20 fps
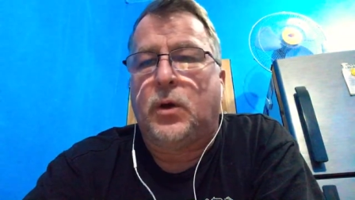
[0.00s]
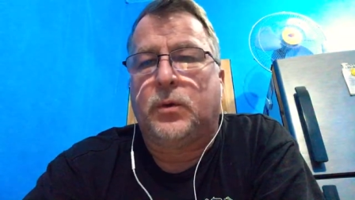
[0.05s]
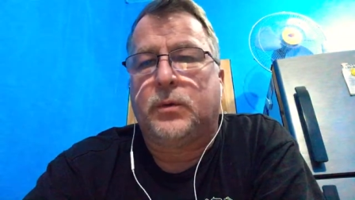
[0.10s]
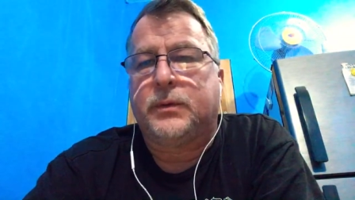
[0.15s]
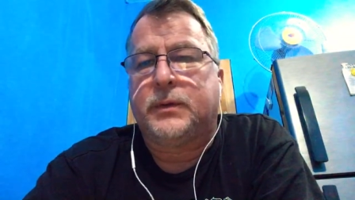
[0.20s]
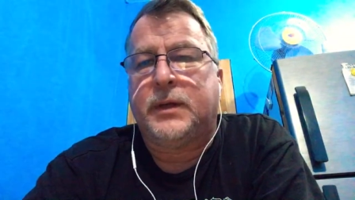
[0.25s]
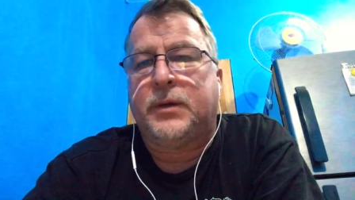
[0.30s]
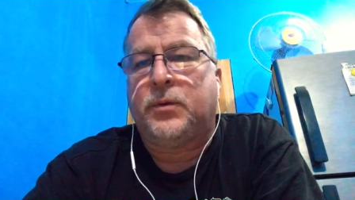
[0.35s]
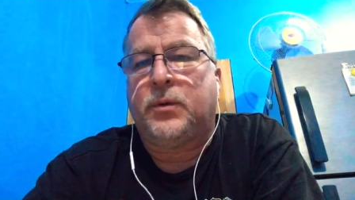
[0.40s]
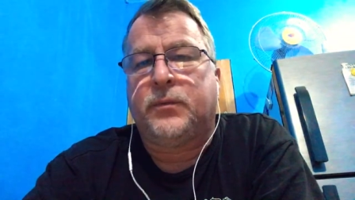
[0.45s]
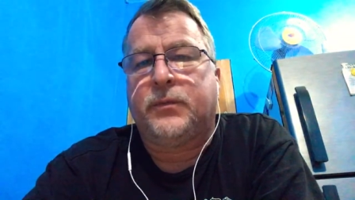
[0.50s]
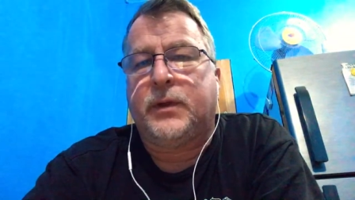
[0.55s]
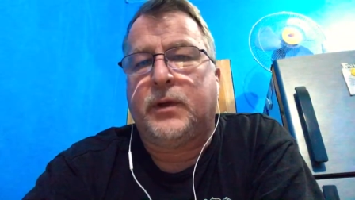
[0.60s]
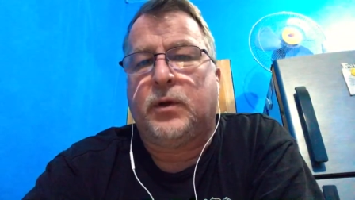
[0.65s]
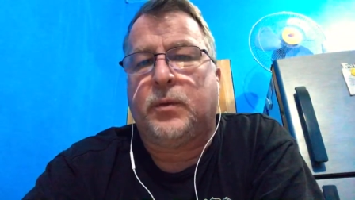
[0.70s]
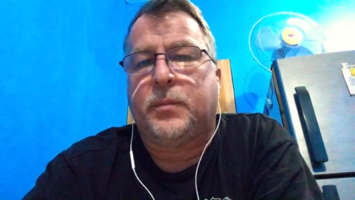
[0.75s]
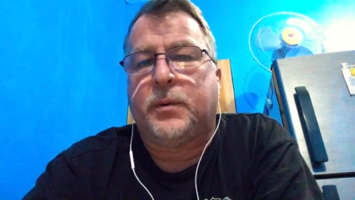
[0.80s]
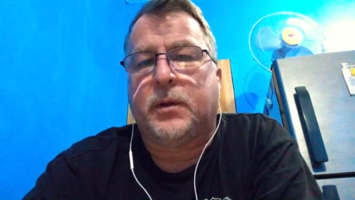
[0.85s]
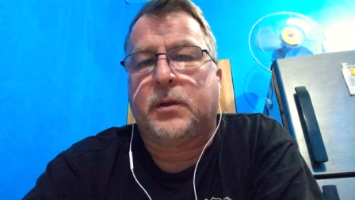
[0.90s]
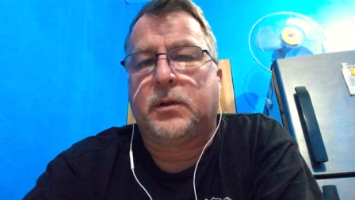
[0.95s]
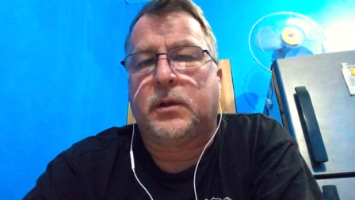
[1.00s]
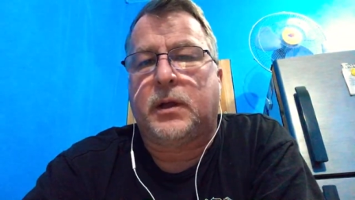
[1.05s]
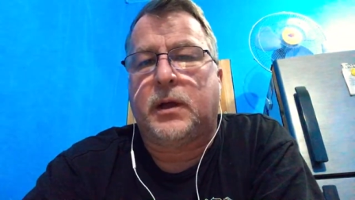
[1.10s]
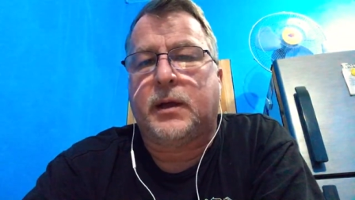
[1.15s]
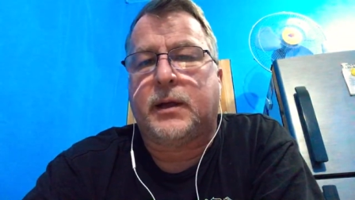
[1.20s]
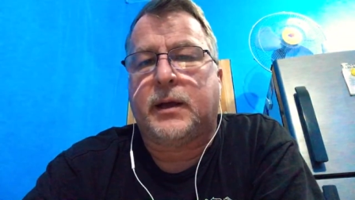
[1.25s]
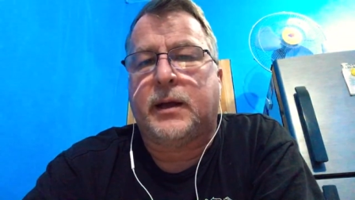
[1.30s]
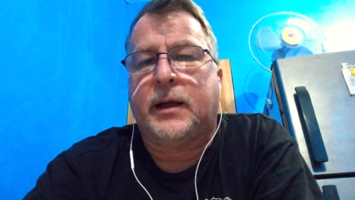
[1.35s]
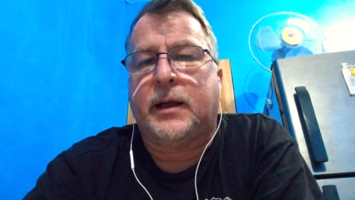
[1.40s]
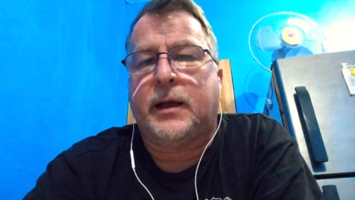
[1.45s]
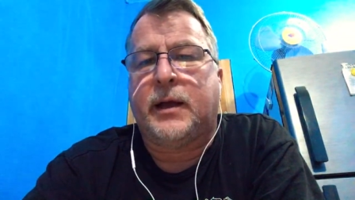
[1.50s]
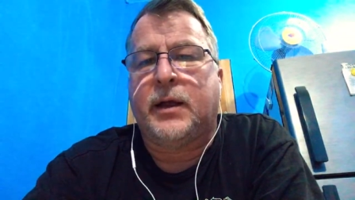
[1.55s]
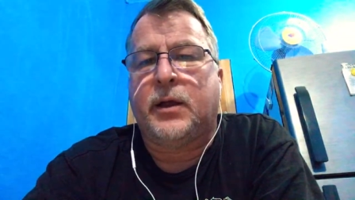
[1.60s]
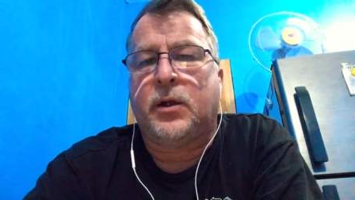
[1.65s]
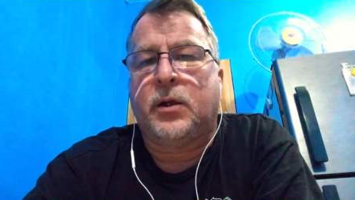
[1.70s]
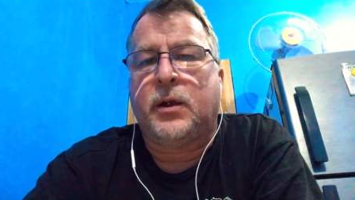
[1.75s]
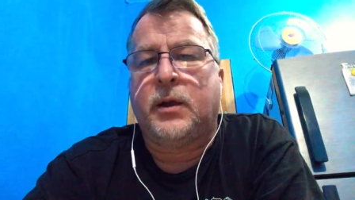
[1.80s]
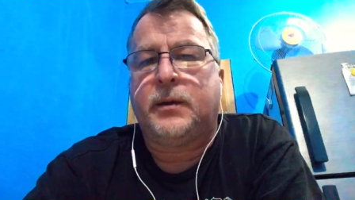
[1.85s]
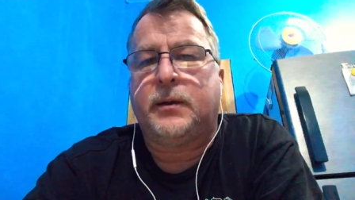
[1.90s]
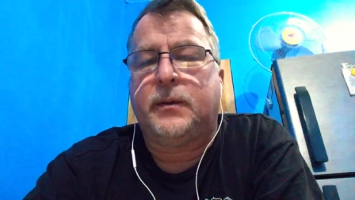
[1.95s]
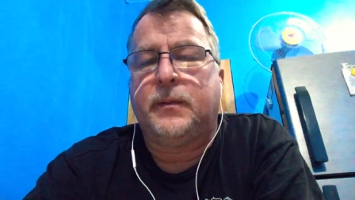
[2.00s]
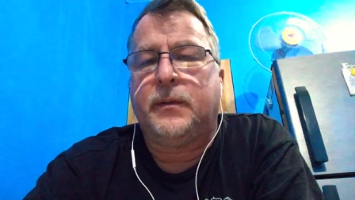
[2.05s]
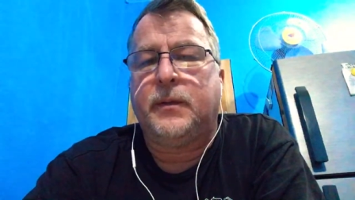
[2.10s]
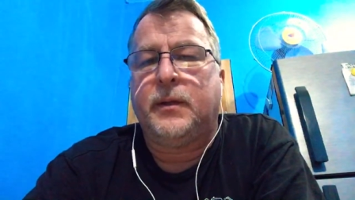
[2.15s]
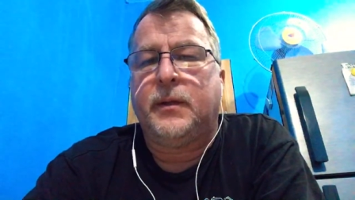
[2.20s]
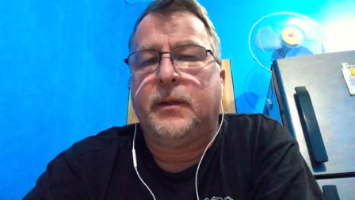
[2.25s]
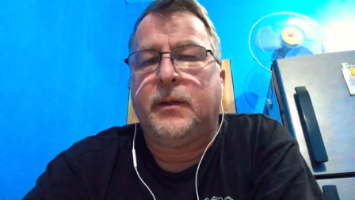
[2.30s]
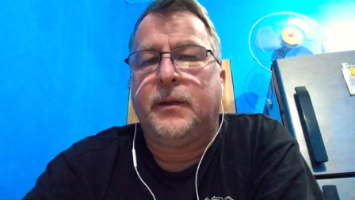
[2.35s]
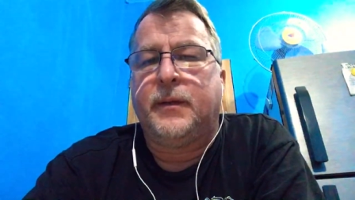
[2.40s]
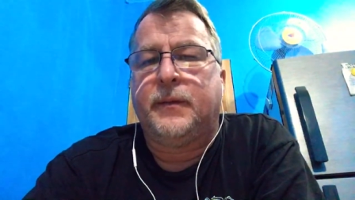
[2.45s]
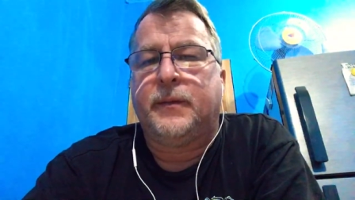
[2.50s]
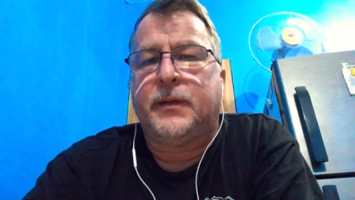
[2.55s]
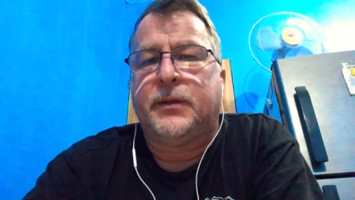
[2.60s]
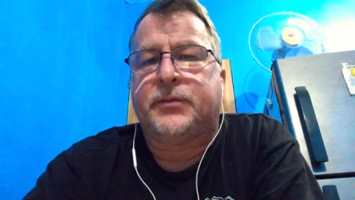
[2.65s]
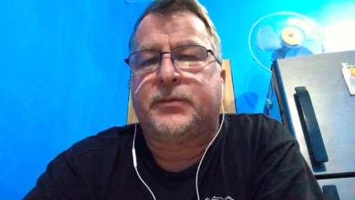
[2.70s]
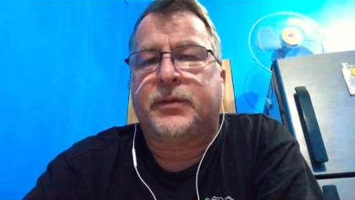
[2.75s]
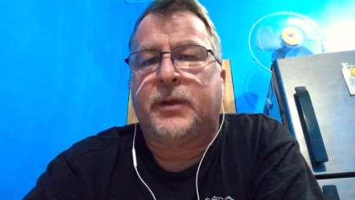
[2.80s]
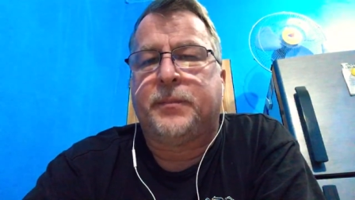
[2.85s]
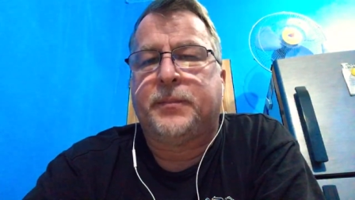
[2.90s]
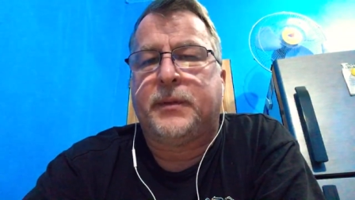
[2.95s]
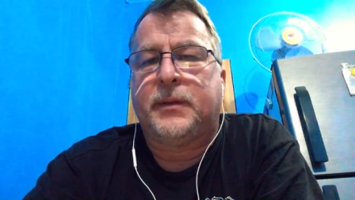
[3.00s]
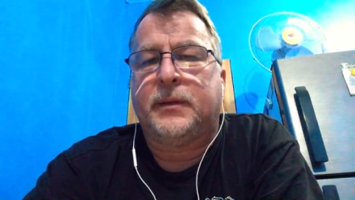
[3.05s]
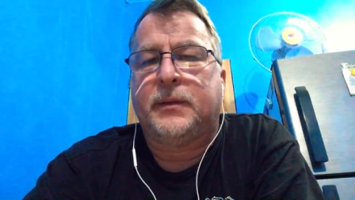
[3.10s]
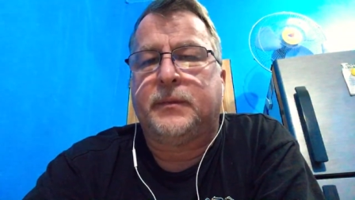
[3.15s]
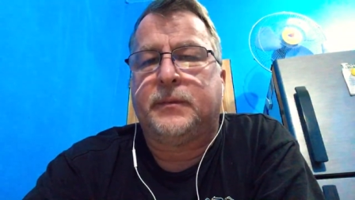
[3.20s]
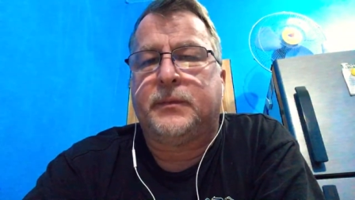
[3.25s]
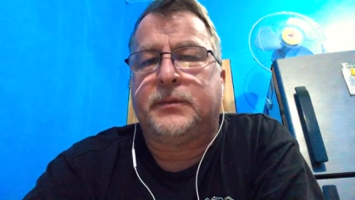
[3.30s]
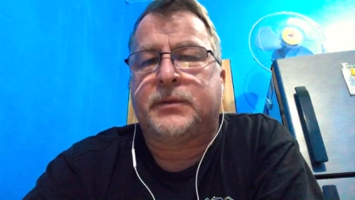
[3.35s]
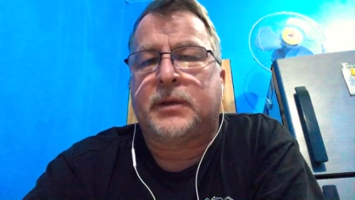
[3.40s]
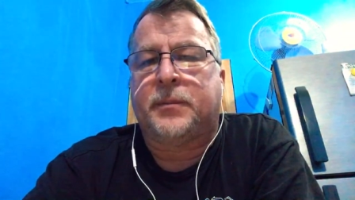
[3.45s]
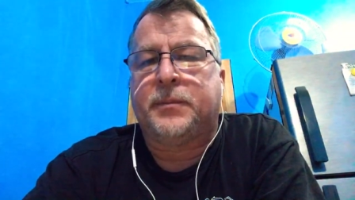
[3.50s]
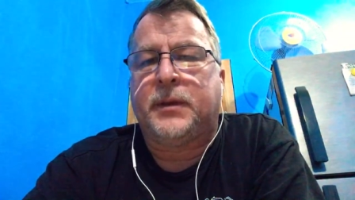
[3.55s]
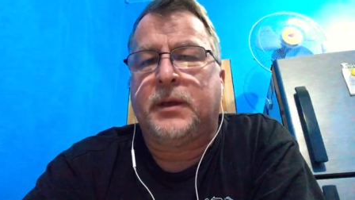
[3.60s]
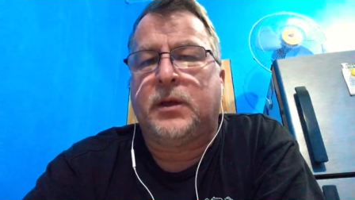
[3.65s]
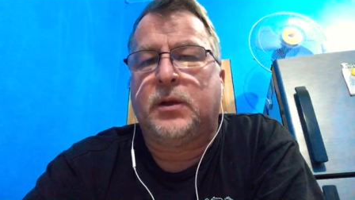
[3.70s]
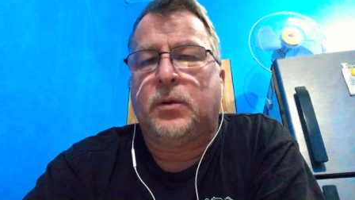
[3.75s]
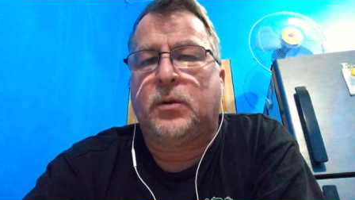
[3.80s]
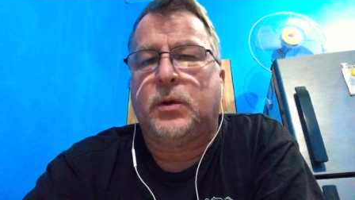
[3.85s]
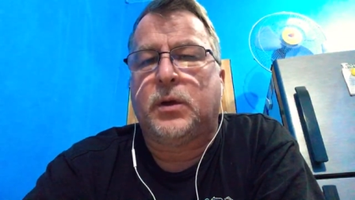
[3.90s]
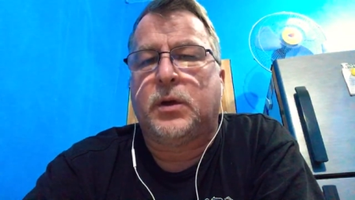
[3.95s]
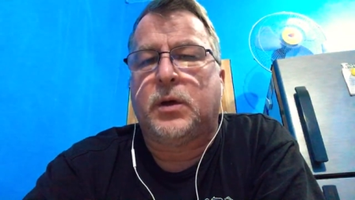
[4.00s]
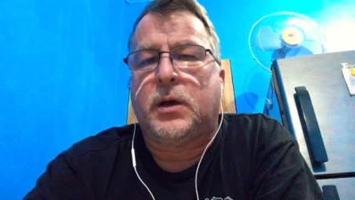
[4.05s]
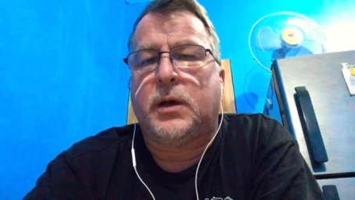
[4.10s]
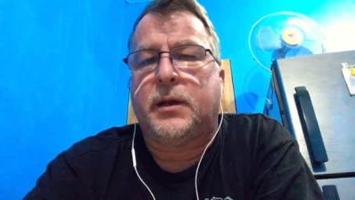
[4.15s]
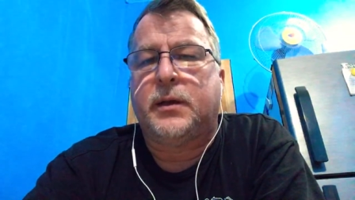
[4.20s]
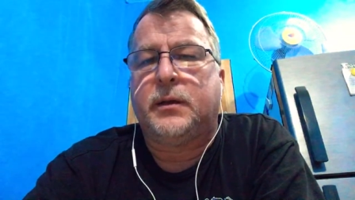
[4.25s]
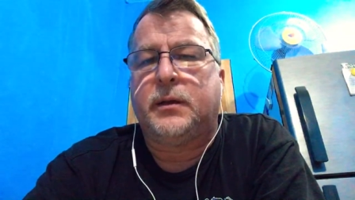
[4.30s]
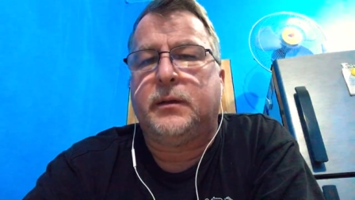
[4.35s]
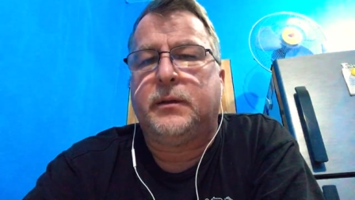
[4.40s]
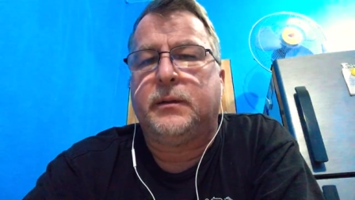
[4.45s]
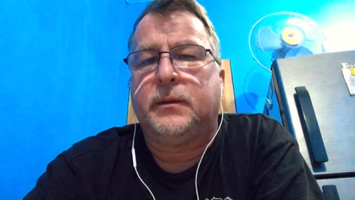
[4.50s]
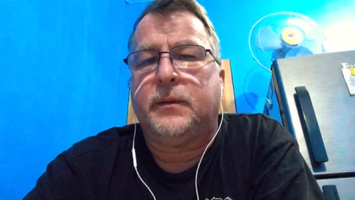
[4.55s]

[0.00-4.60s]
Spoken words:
they won't reopen Clark. I heard there's something going on